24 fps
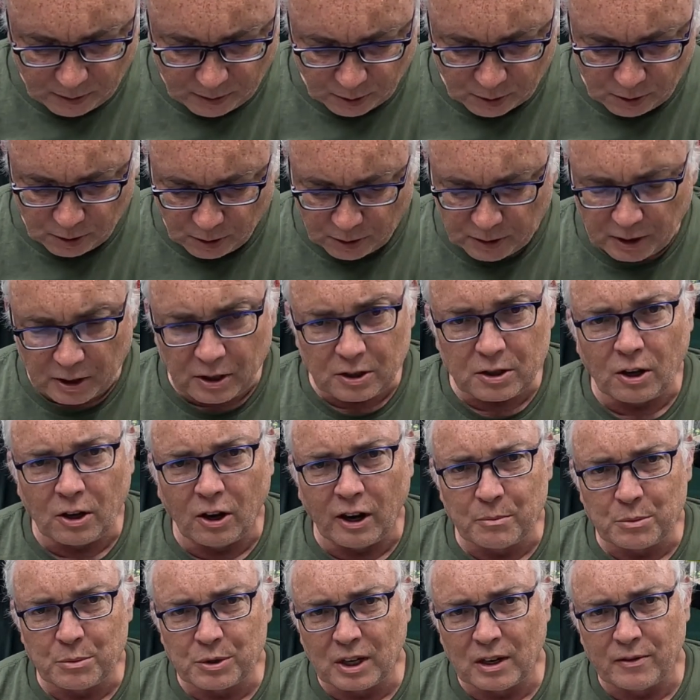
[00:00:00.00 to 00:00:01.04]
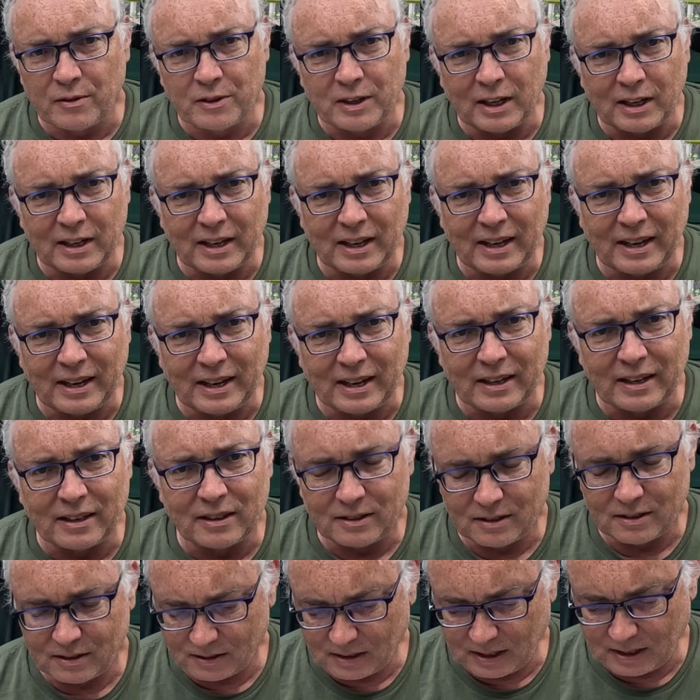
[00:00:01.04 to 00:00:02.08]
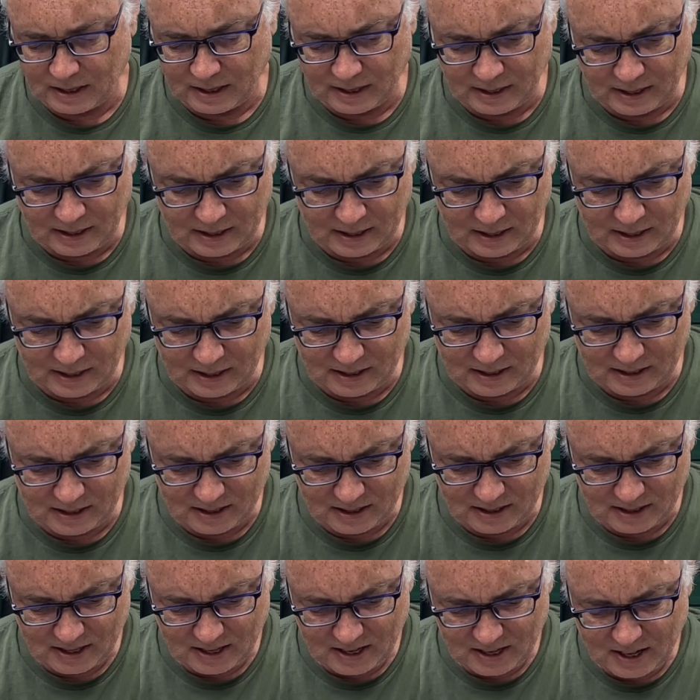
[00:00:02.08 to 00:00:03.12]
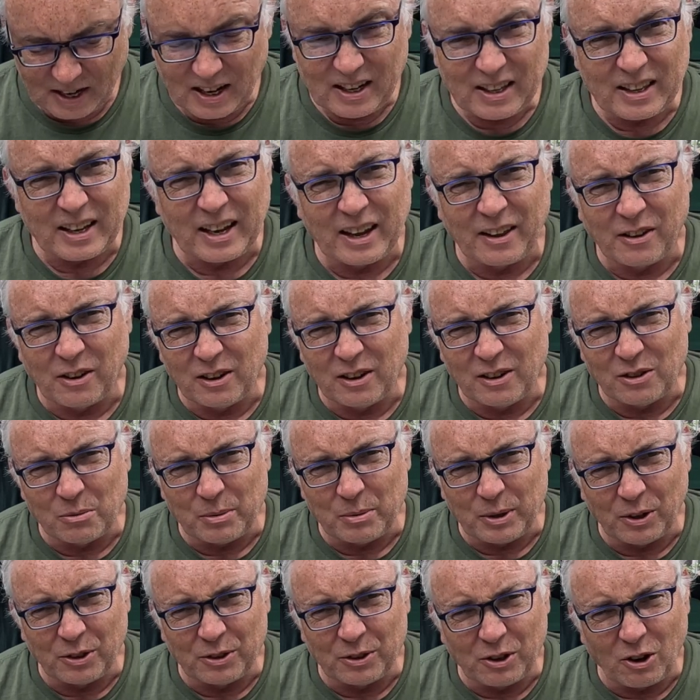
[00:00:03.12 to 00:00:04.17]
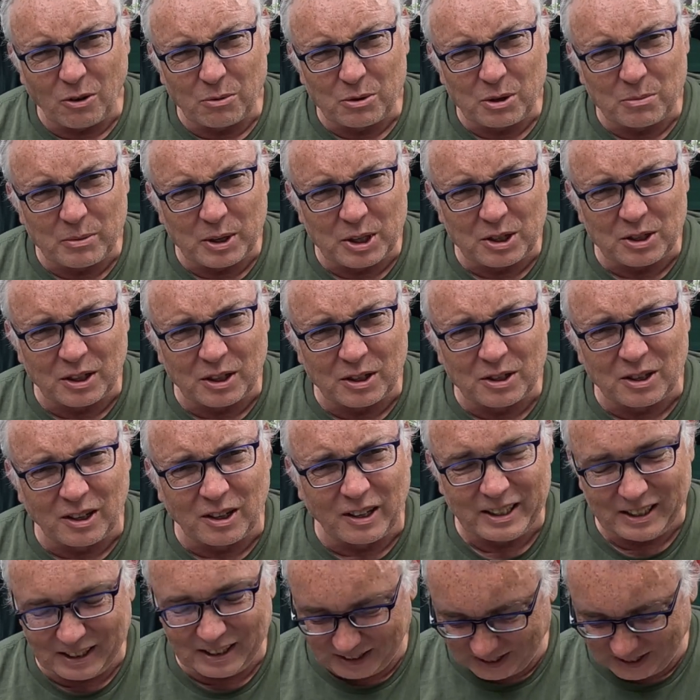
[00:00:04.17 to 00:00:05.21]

cooking times given in here, yeah, they're a little bit on the optimistic side, I